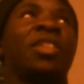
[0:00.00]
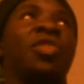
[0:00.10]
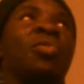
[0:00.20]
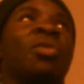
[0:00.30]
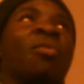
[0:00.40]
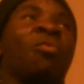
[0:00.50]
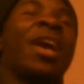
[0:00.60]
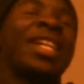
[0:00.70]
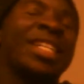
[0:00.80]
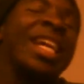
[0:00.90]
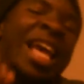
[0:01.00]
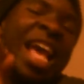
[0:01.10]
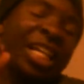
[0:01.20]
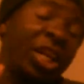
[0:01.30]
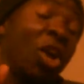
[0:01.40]
get you the right
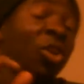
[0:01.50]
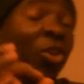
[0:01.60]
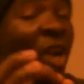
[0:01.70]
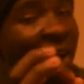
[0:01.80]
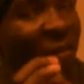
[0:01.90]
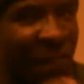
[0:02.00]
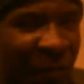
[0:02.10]
color of a